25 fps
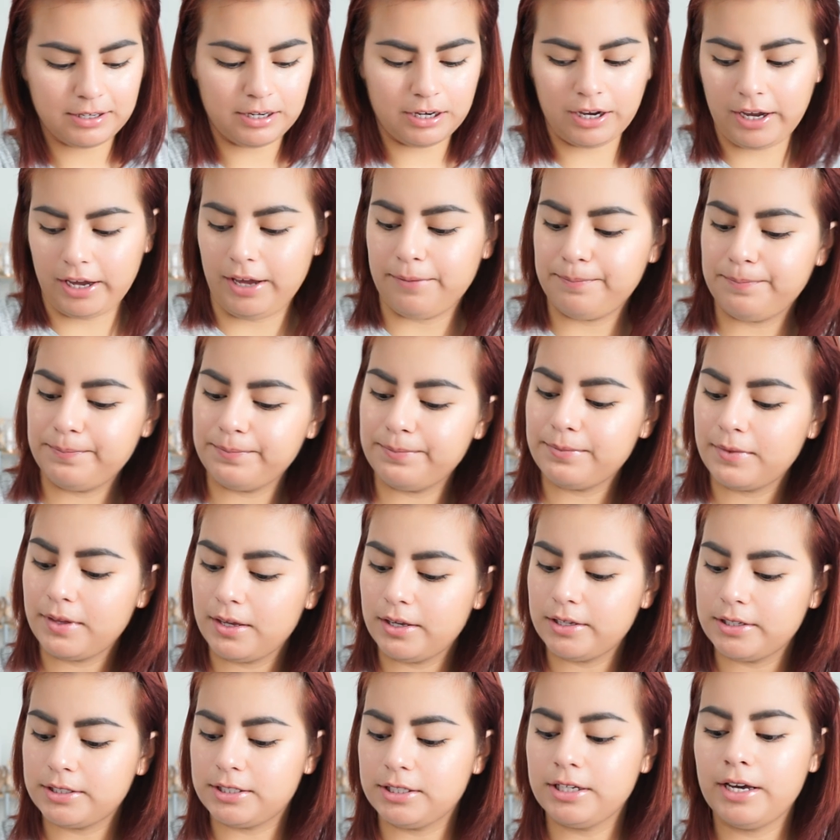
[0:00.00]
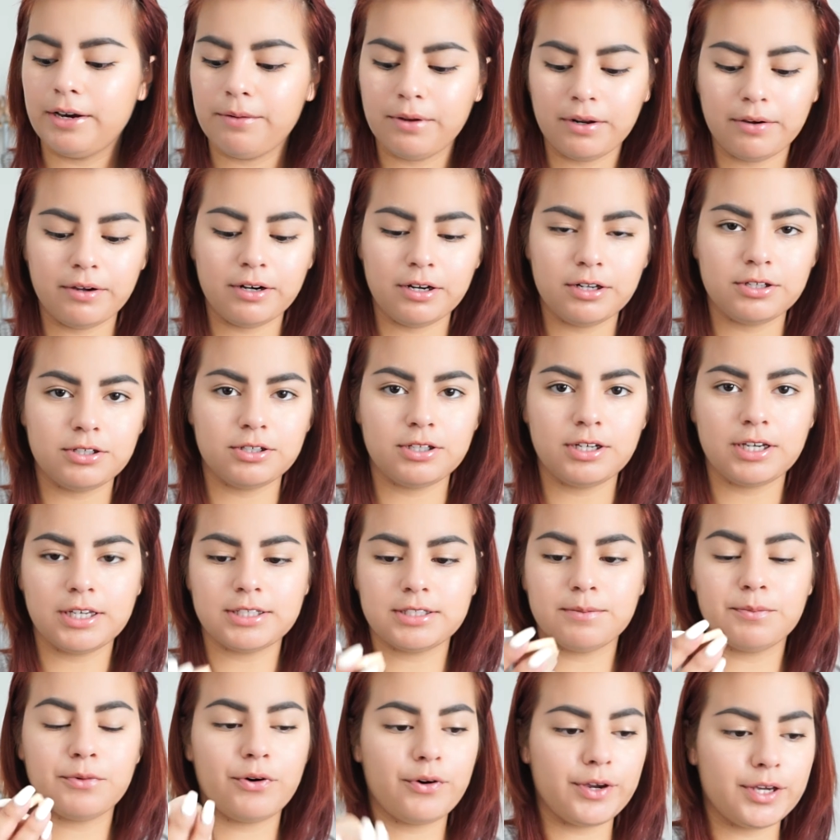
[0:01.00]
Okay, so now what I'm going to do
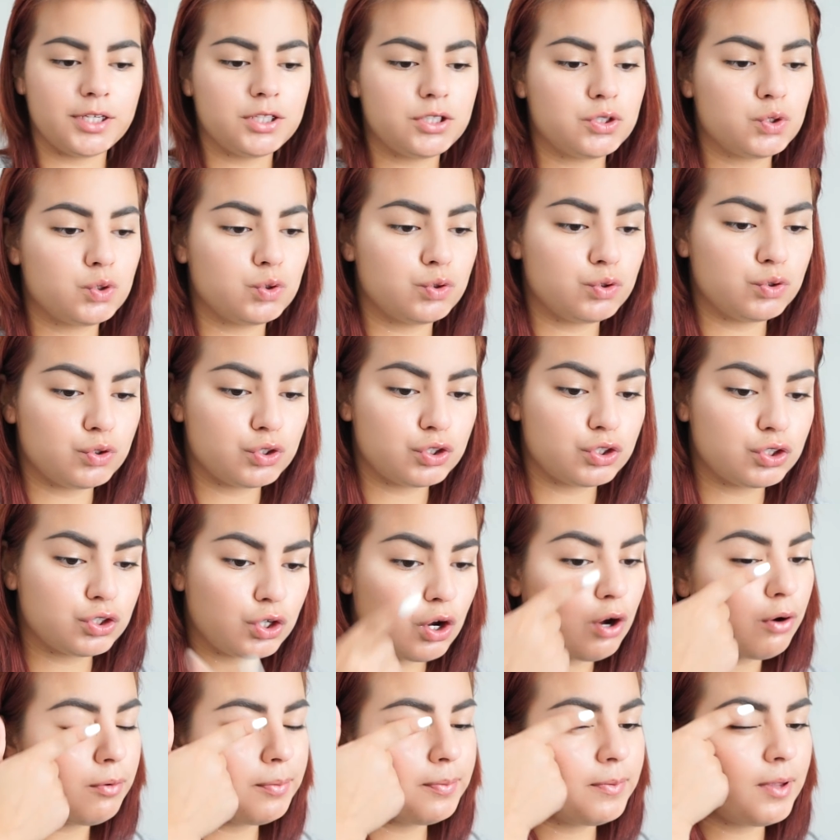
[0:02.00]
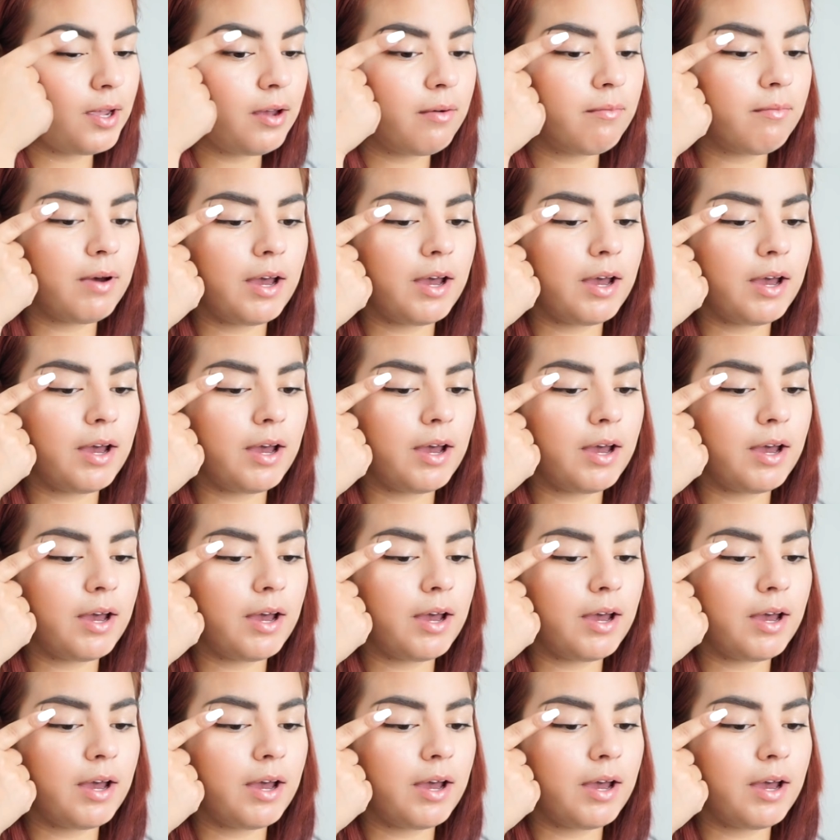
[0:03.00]
is I'm going to sculpt out